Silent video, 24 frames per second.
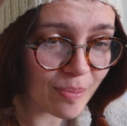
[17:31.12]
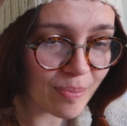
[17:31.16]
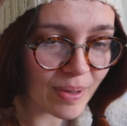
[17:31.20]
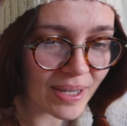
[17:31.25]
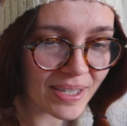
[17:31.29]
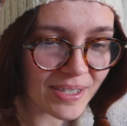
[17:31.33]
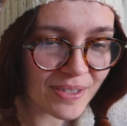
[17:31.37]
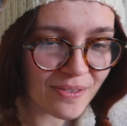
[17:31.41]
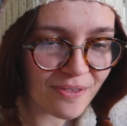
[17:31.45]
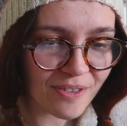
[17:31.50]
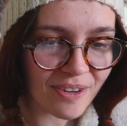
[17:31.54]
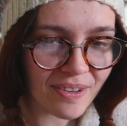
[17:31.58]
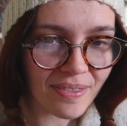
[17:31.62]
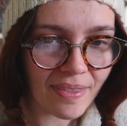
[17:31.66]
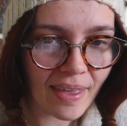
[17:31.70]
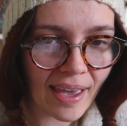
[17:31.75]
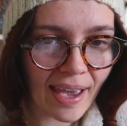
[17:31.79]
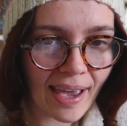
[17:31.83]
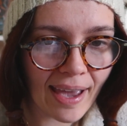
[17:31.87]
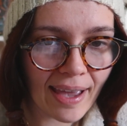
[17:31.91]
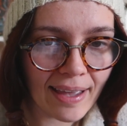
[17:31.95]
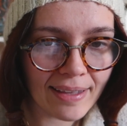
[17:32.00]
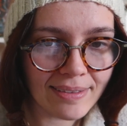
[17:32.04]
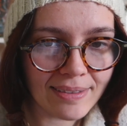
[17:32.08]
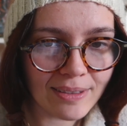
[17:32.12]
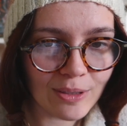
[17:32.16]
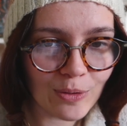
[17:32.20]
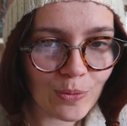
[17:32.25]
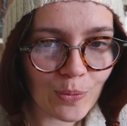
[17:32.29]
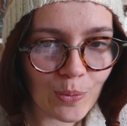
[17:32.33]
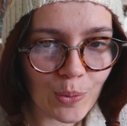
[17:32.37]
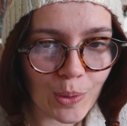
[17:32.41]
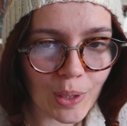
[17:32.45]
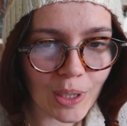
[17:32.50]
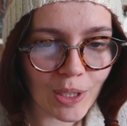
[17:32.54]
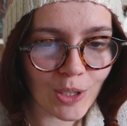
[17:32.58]
best friend hat,
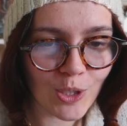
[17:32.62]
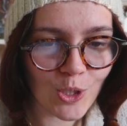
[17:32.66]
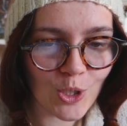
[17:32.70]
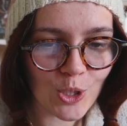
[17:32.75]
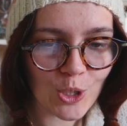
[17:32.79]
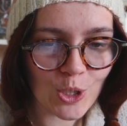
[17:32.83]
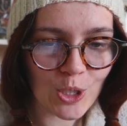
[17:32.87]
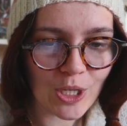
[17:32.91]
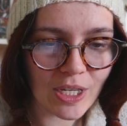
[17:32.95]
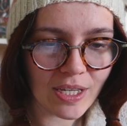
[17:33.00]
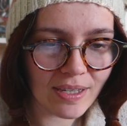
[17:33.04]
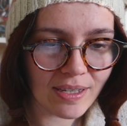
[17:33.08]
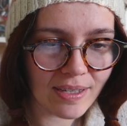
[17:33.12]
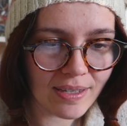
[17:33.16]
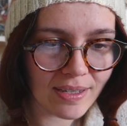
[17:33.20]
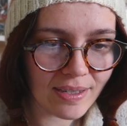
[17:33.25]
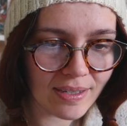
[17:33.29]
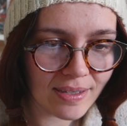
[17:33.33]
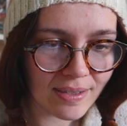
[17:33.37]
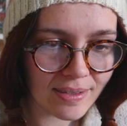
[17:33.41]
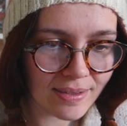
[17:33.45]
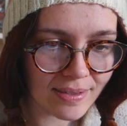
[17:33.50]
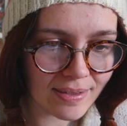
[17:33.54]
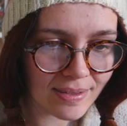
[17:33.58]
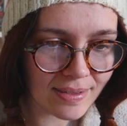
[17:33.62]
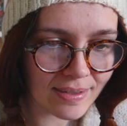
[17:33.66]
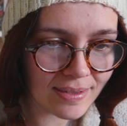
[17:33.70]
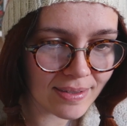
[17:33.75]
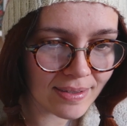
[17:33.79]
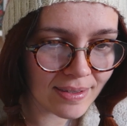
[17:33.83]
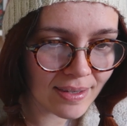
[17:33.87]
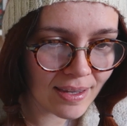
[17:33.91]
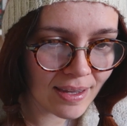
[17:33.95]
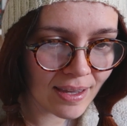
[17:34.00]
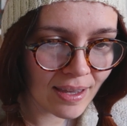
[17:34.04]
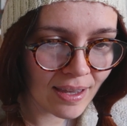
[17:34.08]
which
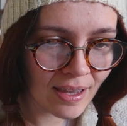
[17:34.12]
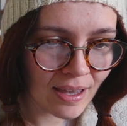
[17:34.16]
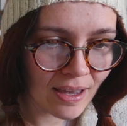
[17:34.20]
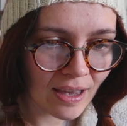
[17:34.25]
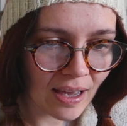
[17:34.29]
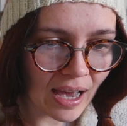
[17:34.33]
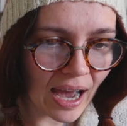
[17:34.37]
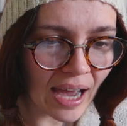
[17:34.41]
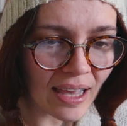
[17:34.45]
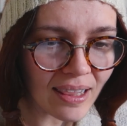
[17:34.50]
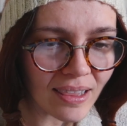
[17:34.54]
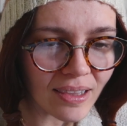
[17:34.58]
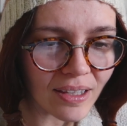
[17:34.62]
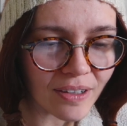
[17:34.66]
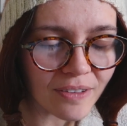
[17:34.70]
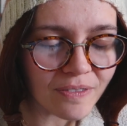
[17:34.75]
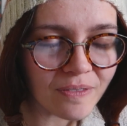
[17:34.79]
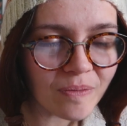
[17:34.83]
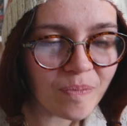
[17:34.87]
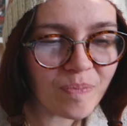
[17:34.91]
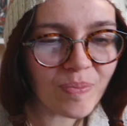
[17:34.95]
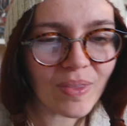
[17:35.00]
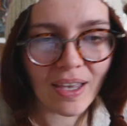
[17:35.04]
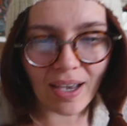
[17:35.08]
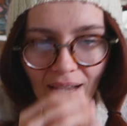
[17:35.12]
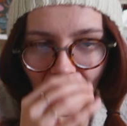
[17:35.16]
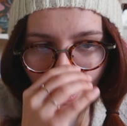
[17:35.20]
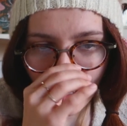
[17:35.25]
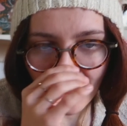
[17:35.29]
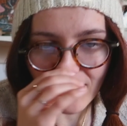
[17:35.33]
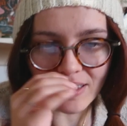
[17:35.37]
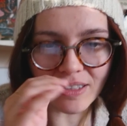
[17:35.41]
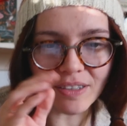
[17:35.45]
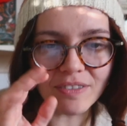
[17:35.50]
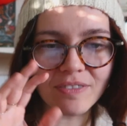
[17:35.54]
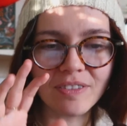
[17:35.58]
is, I
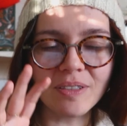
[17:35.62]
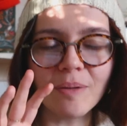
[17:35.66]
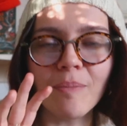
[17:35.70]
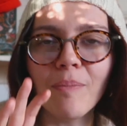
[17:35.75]
love the